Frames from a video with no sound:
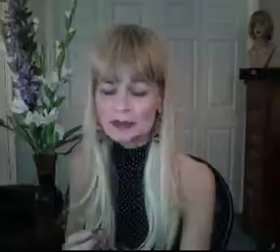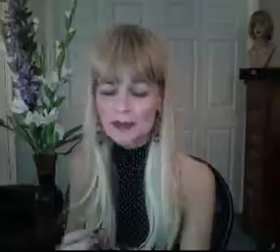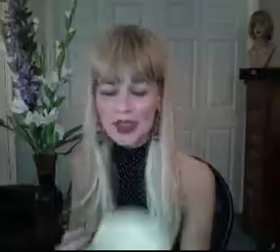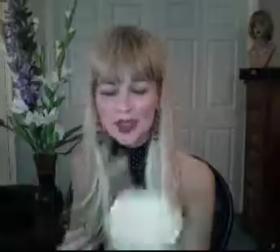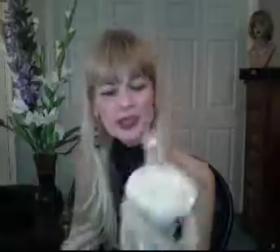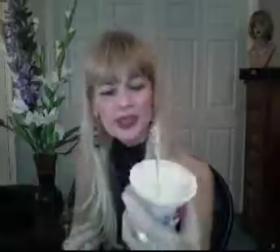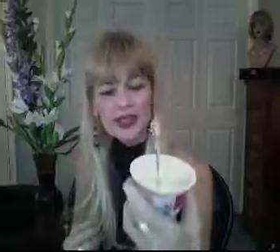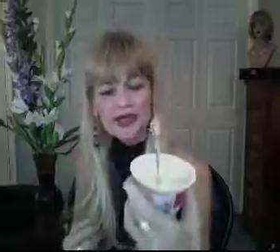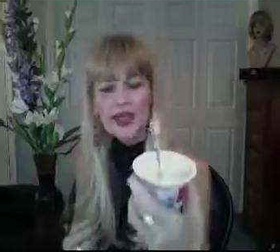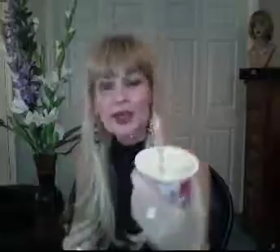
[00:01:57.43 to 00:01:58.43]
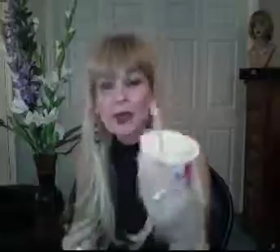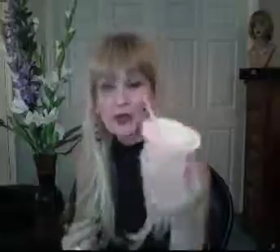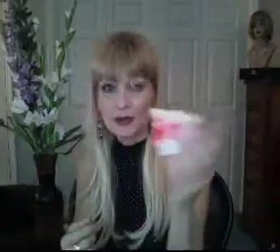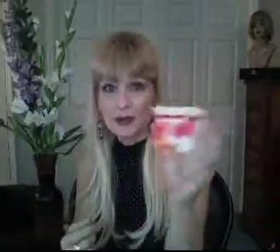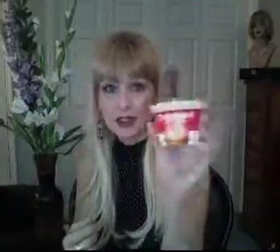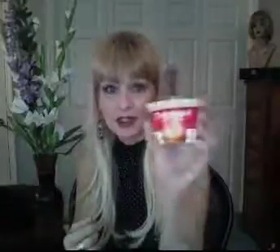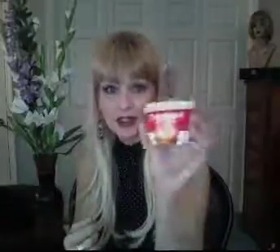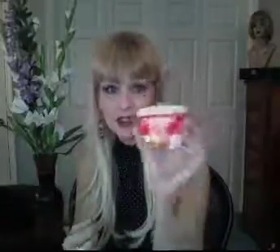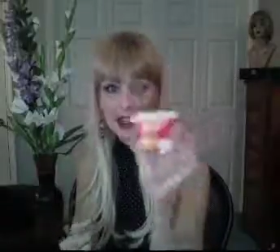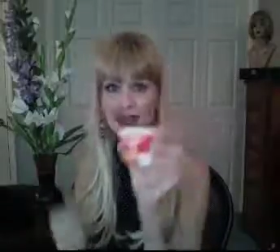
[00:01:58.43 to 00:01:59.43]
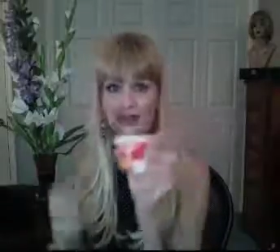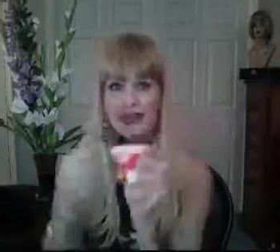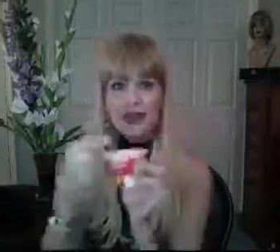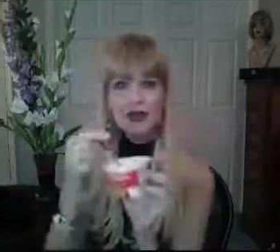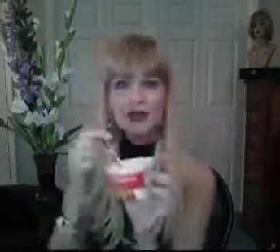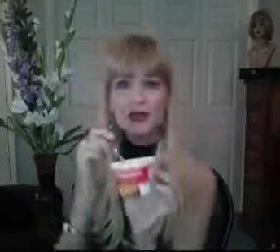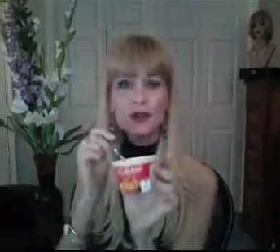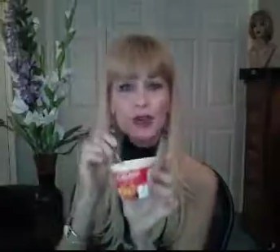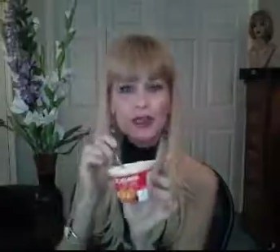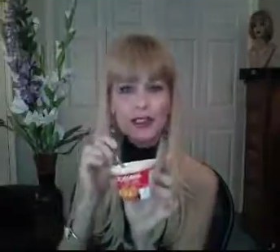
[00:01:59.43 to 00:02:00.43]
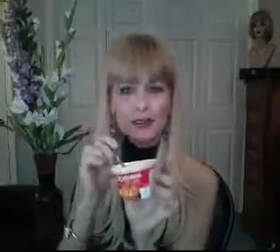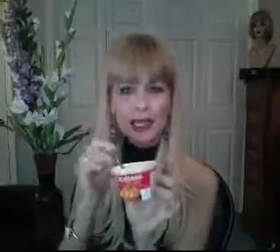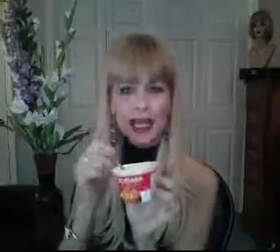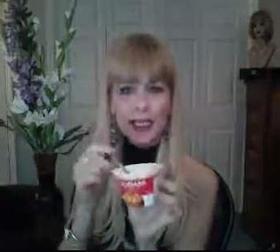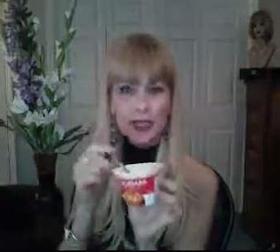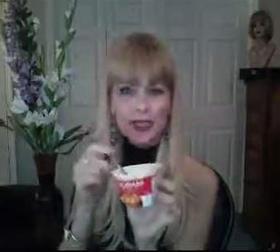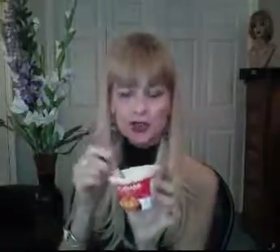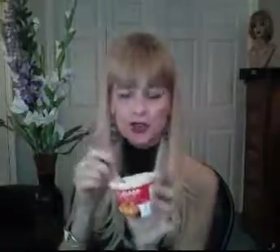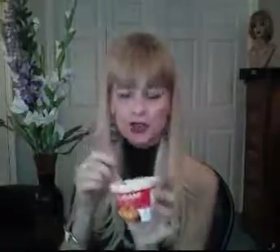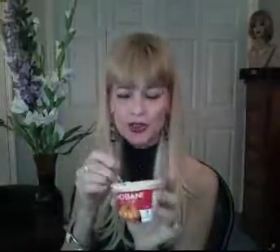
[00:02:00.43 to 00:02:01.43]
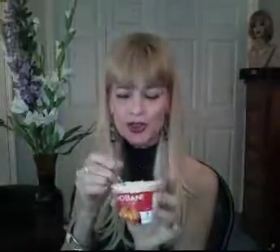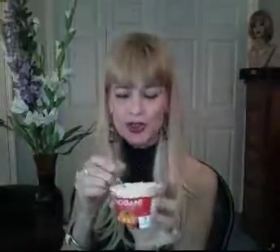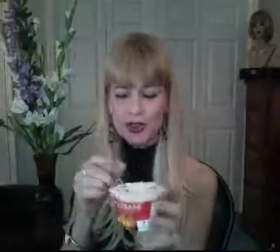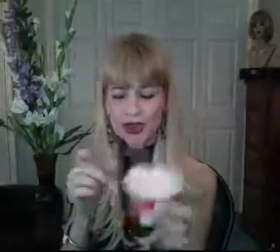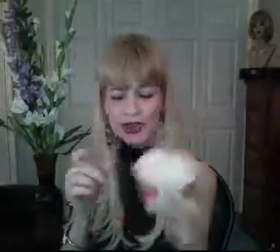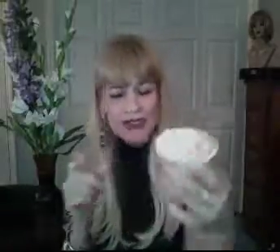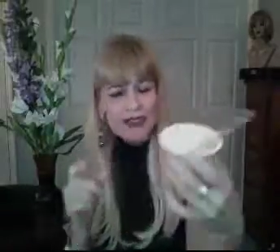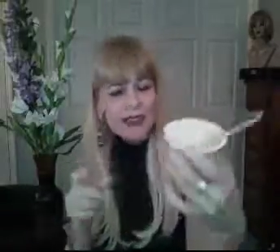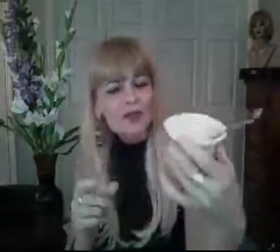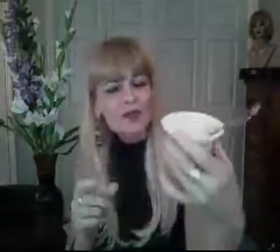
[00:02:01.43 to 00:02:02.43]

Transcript: The other thing that I brought for my lunch today is, I don't know if you've tried this, but I had to show you, is Chobani's